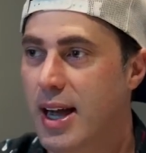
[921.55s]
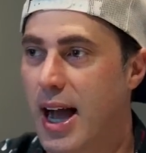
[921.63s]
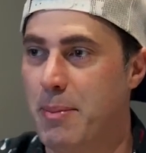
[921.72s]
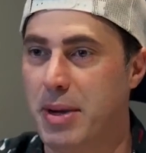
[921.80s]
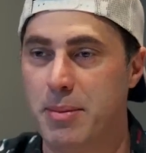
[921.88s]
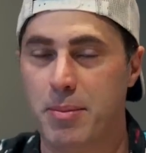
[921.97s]

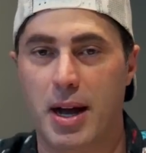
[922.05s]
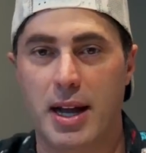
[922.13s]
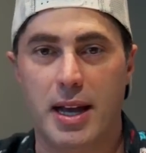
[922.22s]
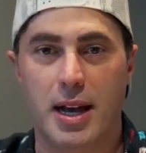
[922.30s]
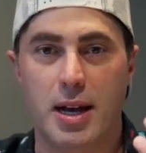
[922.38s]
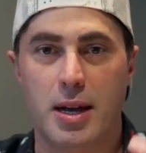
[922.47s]
I mean,
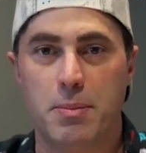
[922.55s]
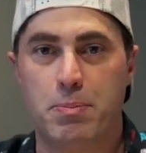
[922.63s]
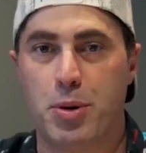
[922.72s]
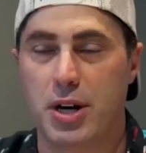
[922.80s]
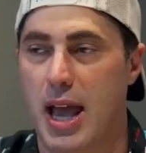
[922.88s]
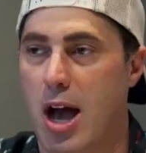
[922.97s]
my
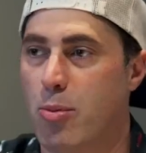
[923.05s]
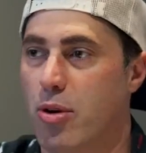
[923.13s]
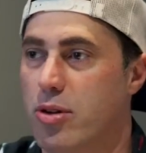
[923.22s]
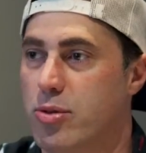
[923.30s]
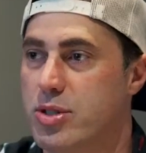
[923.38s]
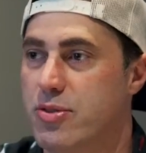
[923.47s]
buddy
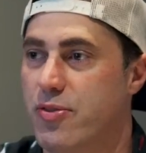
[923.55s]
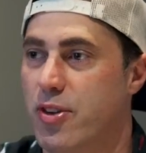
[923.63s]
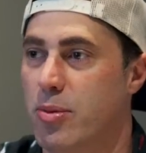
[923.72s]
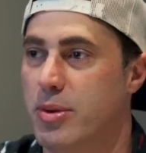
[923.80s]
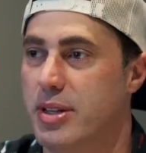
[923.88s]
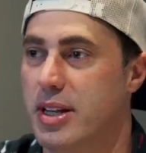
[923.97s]
Albert, who's
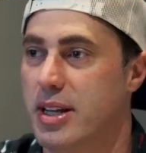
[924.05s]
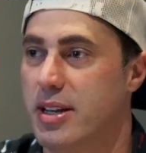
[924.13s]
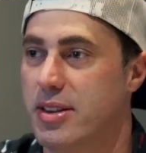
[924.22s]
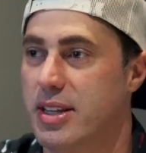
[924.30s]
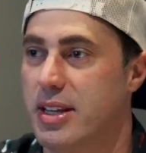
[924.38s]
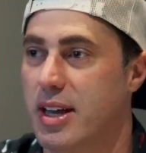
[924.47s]
filming
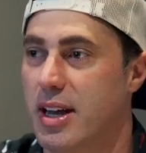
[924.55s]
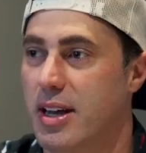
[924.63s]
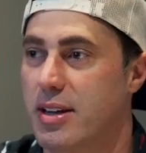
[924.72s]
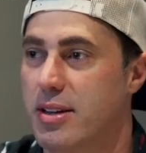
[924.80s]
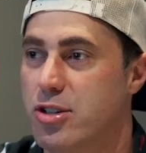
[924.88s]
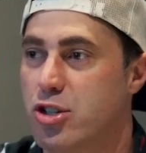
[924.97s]

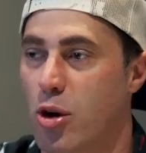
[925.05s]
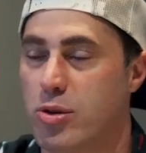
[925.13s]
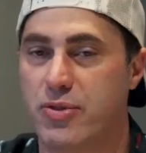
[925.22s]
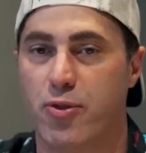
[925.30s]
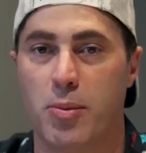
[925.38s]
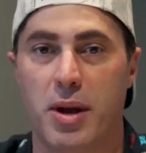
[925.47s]
the
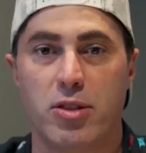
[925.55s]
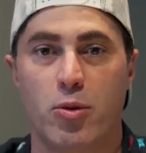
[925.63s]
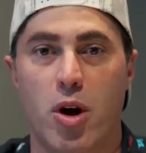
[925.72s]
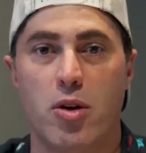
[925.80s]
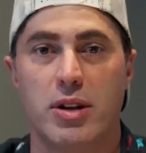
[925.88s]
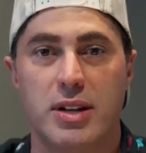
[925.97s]
shows for me on the
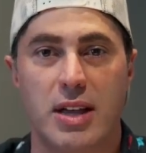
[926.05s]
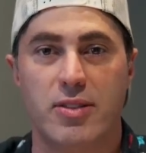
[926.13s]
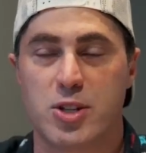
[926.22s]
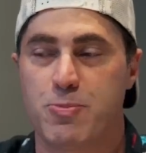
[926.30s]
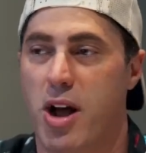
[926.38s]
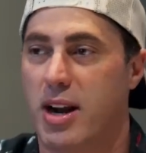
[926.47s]
road and
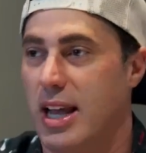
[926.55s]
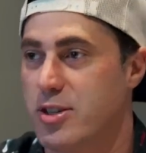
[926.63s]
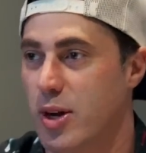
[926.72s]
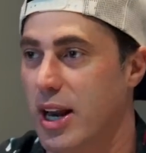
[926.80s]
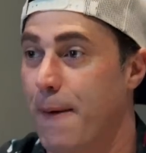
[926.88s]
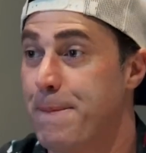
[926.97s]
this podcast
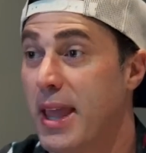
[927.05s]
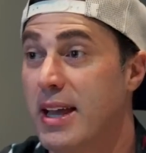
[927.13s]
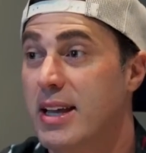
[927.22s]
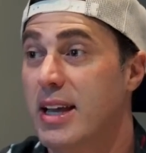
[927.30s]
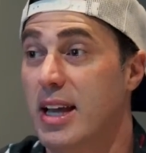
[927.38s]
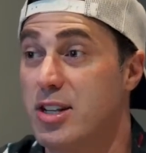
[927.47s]
right now,
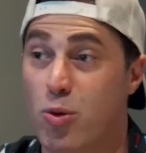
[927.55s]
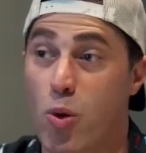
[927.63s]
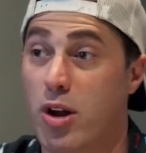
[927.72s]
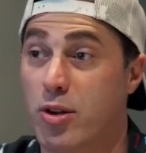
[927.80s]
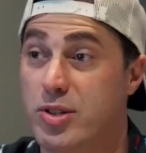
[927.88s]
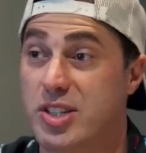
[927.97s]
is the
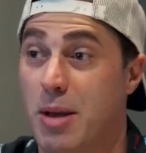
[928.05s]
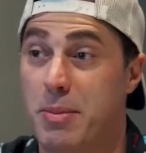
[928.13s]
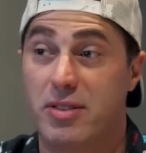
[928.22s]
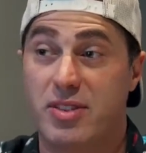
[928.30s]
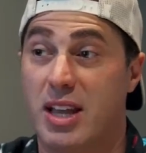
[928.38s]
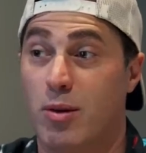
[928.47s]
one who sent
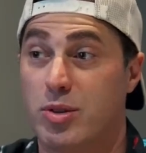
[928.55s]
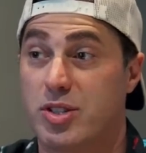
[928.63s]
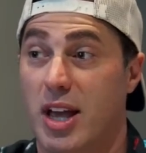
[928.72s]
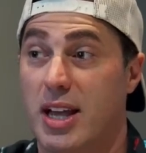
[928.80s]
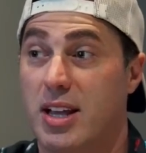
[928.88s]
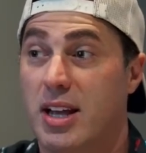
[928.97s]
me a thing and was
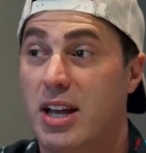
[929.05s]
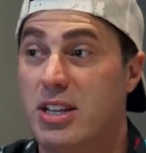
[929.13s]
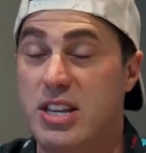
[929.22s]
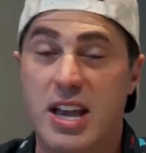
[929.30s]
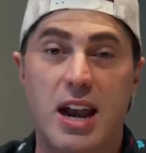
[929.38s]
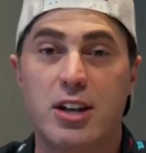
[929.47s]
like,
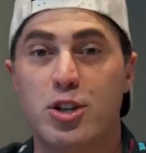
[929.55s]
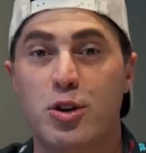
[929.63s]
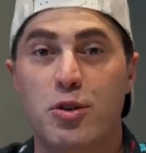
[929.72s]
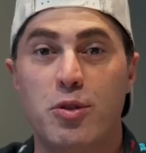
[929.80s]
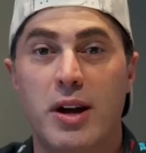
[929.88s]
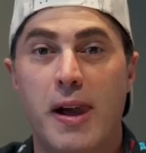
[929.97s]
you got to
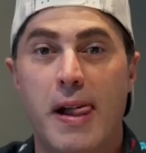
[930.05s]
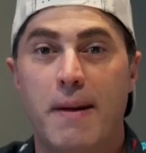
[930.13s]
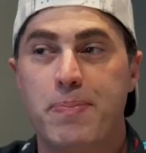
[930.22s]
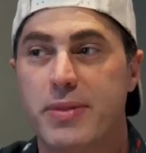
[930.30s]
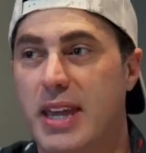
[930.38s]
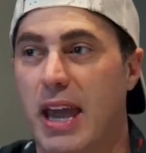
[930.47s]
do
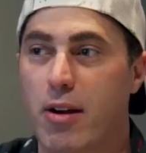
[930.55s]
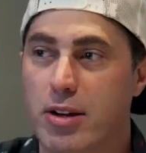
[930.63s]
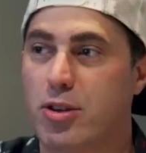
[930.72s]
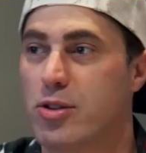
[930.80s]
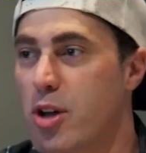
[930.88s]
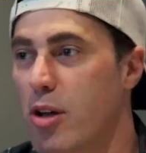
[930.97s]

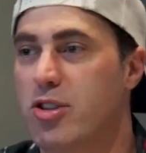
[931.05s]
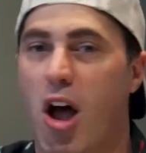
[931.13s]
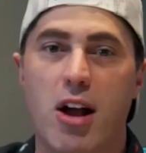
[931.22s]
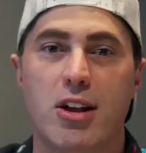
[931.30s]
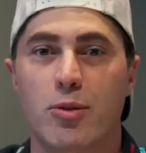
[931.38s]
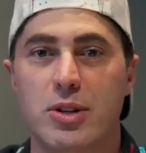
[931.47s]
characters all
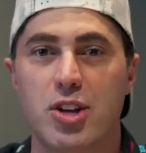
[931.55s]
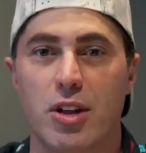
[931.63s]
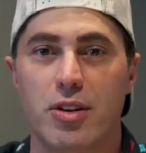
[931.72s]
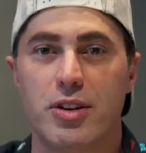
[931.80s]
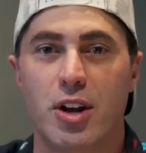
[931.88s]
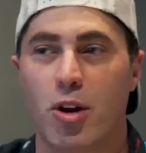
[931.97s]
talking to each
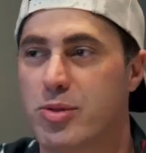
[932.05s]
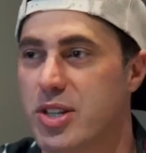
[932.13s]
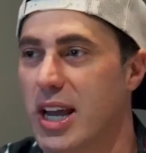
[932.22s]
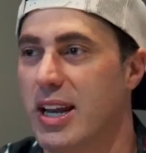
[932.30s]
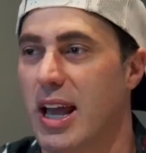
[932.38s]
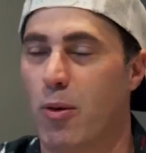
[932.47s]
other. You know what I'm
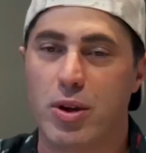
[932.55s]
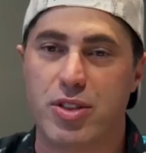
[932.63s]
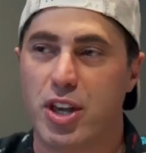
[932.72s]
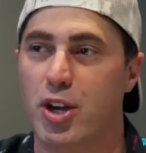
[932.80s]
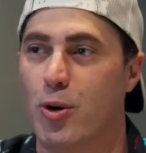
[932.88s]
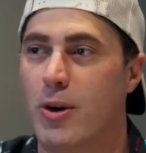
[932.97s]
saying? And with
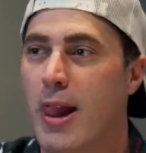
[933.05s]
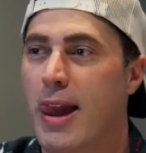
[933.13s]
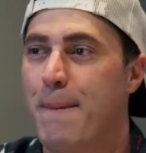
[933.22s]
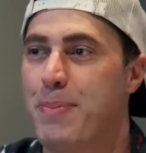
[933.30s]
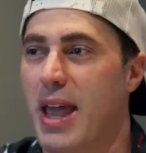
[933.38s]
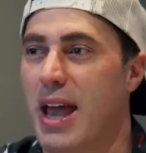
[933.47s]
you.
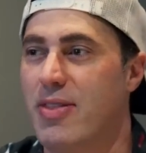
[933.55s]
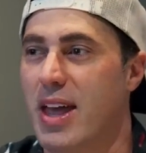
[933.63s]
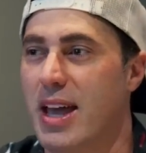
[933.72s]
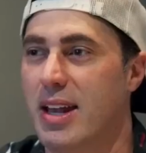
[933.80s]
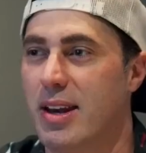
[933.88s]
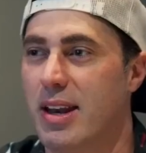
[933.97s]
And
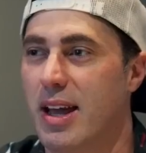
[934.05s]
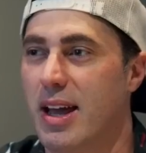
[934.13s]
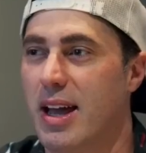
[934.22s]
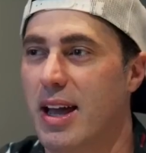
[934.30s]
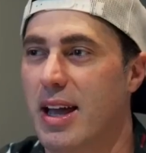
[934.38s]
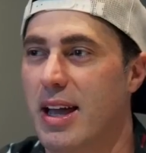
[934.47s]
then
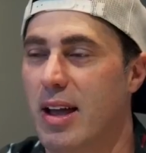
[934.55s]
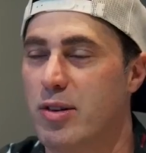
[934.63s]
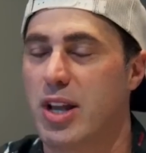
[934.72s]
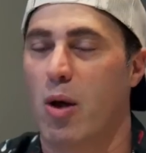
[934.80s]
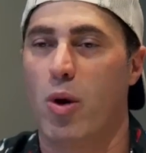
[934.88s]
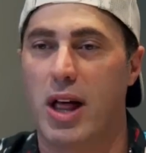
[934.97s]
it
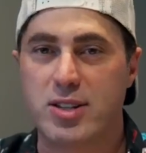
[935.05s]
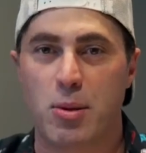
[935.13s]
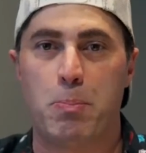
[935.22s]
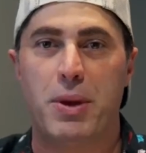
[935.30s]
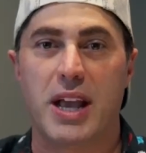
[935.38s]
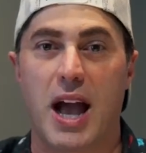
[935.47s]
was like, well, that's a
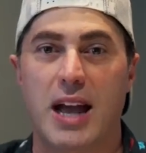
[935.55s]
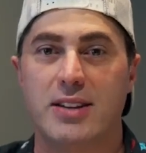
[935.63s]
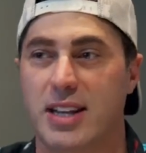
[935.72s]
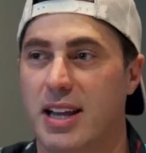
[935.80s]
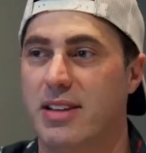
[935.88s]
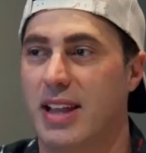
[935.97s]
big
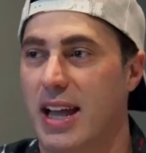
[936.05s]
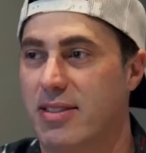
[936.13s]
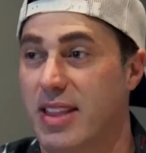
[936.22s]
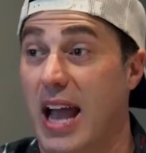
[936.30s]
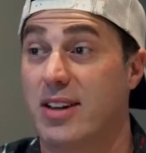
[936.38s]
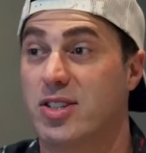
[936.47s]
idea. And
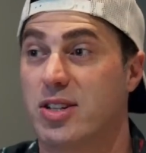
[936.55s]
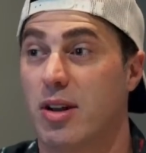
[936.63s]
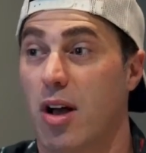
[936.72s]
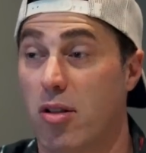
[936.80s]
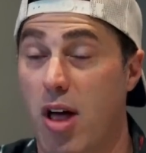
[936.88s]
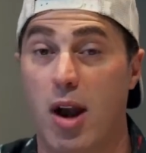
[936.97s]
like,
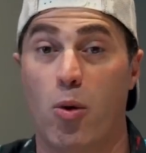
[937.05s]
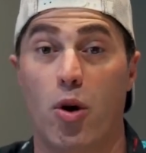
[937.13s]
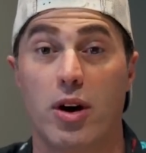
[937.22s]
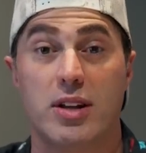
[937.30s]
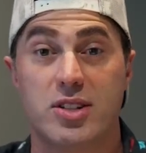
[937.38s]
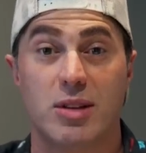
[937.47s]
that's a lot of
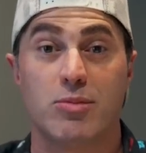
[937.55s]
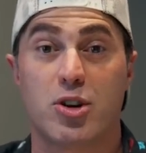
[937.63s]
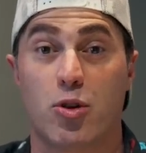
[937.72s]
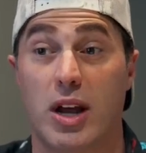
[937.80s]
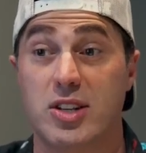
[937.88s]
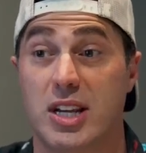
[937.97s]
work and seems
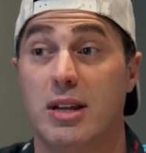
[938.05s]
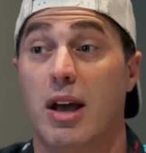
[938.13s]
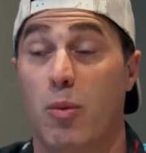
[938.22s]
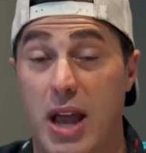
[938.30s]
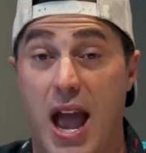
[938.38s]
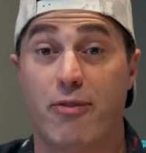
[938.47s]
crazy.
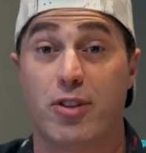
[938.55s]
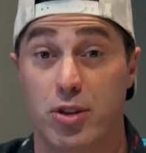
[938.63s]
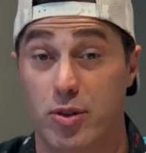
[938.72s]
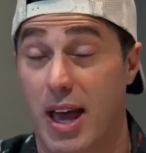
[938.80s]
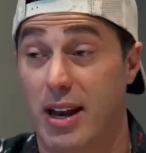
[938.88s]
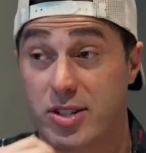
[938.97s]
And we have to
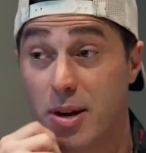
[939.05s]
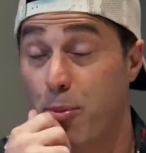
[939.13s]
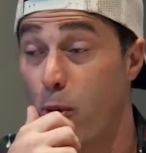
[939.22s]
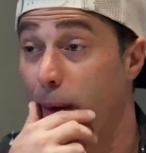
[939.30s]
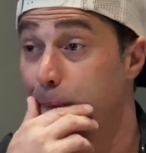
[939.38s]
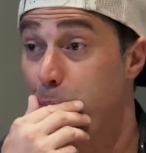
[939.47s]
do that at some
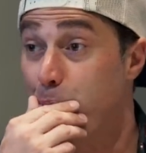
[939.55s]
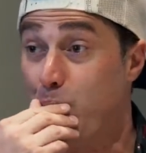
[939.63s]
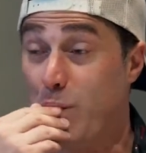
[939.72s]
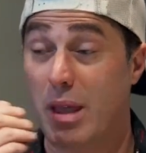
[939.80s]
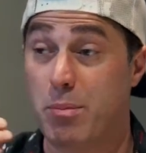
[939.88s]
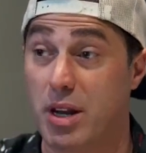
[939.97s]
point.
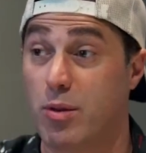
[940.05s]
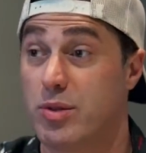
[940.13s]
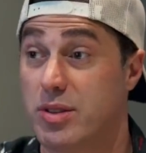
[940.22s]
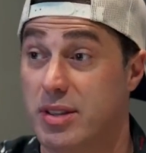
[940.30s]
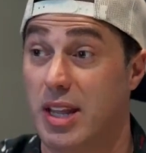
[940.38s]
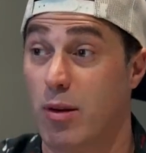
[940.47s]
But
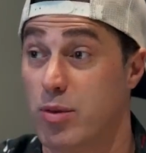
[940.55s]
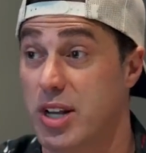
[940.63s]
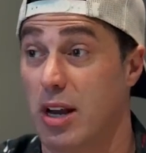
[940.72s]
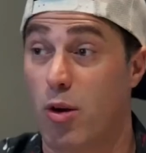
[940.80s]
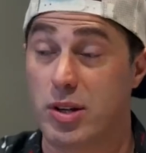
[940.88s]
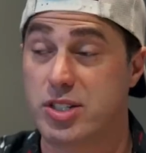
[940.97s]
then it was
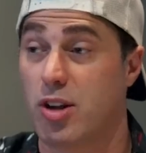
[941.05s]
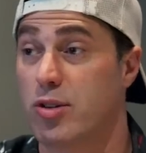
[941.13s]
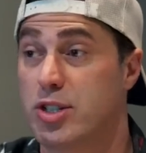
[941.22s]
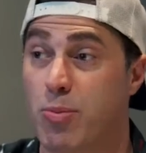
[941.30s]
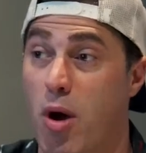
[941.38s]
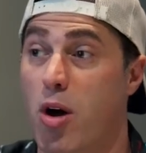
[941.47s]
like, oh, let's
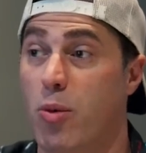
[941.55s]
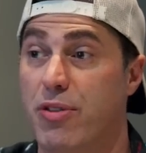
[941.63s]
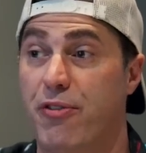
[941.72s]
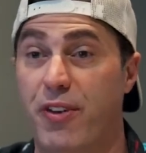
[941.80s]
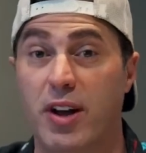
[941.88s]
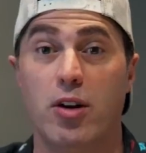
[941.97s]
start small with
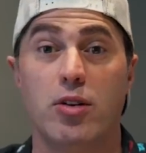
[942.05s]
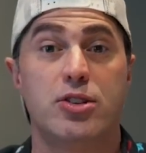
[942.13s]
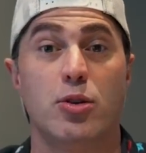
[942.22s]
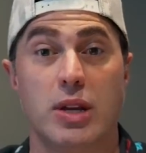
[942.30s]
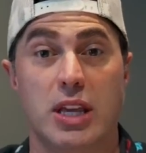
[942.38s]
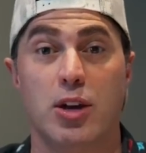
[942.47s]
Phil
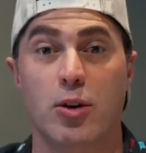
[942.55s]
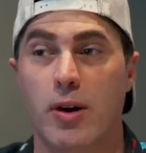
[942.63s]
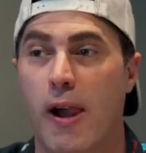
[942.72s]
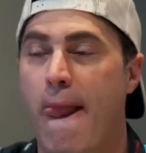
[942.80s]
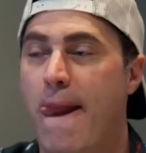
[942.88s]
doing you.